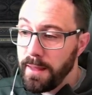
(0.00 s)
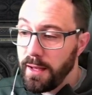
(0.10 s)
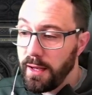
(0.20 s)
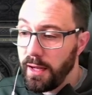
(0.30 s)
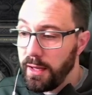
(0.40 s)

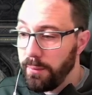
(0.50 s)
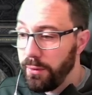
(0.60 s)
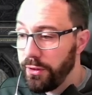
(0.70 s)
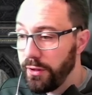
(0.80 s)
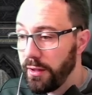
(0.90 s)
And then
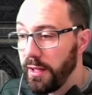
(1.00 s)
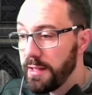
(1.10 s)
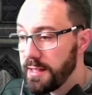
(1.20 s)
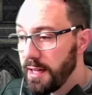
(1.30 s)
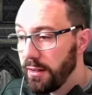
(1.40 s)
with the
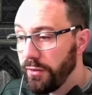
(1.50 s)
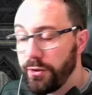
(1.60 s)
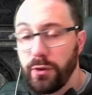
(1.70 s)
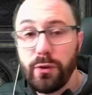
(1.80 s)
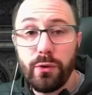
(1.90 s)

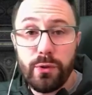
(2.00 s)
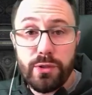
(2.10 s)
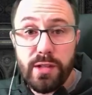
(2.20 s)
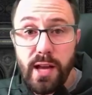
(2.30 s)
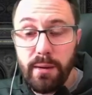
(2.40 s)
Talthal
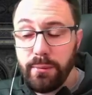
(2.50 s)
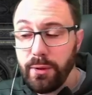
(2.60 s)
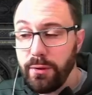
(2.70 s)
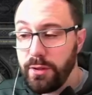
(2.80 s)
Autumn Amrune,